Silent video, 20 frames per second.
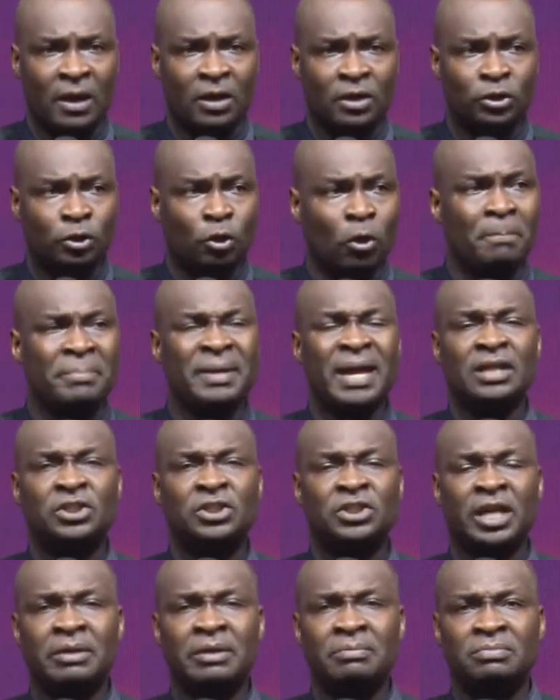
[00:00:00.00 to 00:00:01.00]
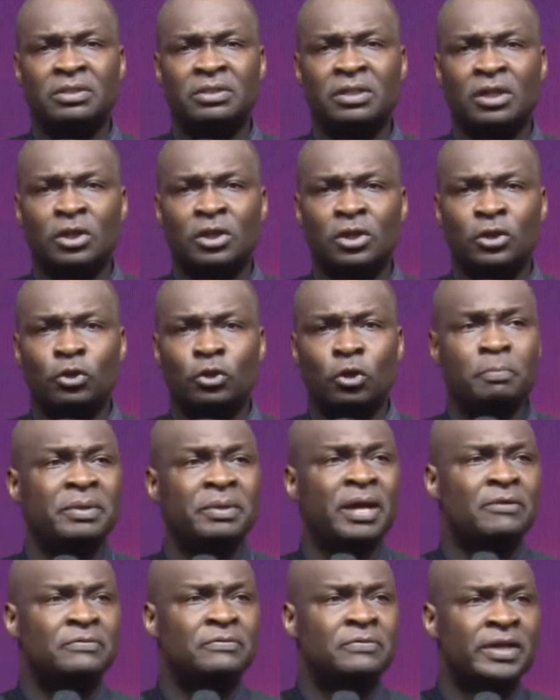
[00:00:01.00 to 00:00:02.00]
Don't be ashamed. Don't be
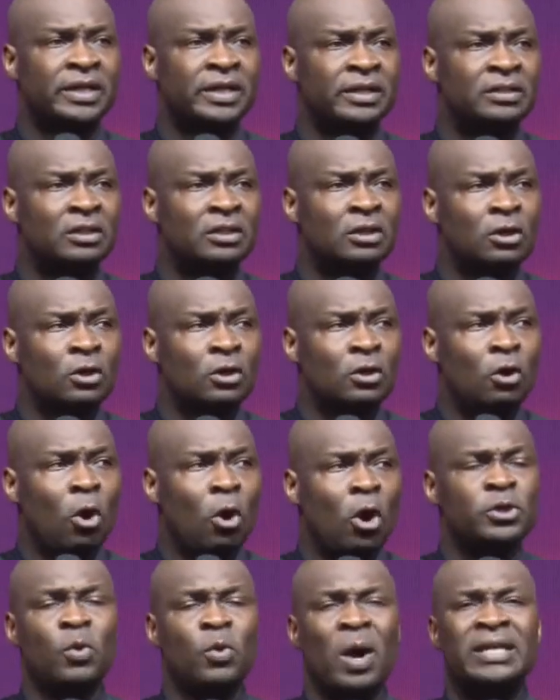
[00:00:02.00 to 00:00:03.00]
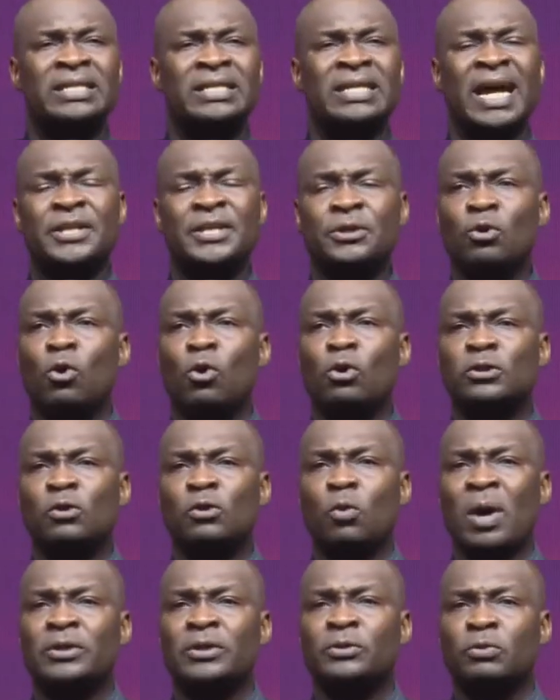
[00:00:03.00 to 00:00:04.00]
afraid. Or you are here and you also
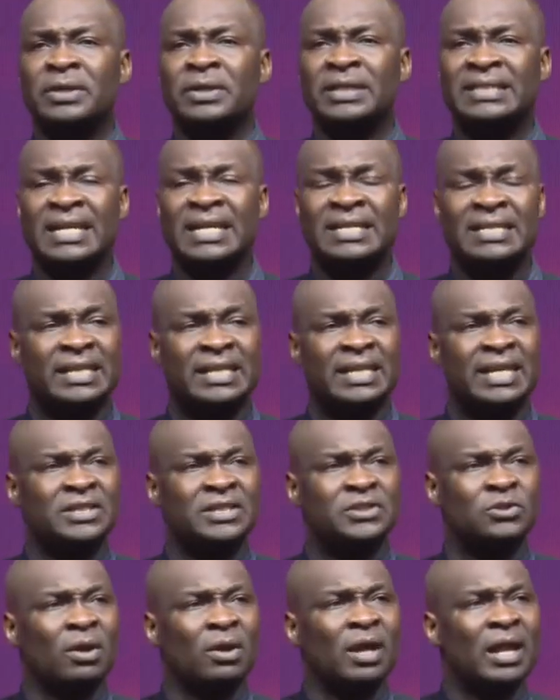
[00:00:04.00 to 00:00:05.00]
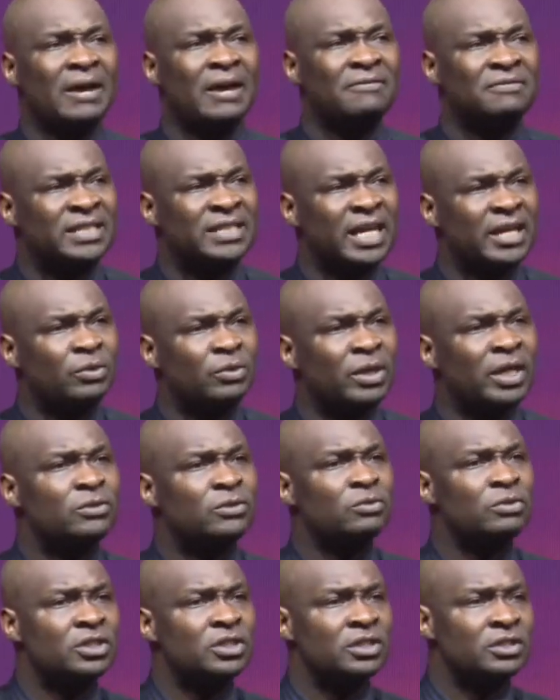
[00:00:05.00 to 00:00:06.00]
want to rededicate your life genuinely to
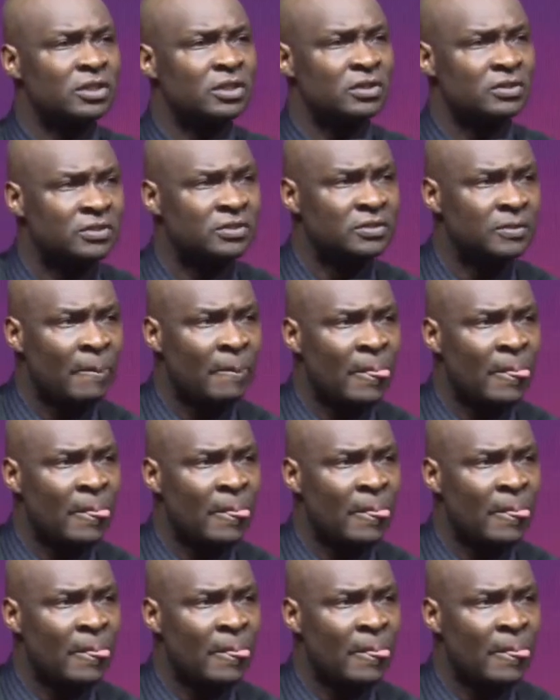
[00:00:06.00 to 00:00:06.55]
Jesus.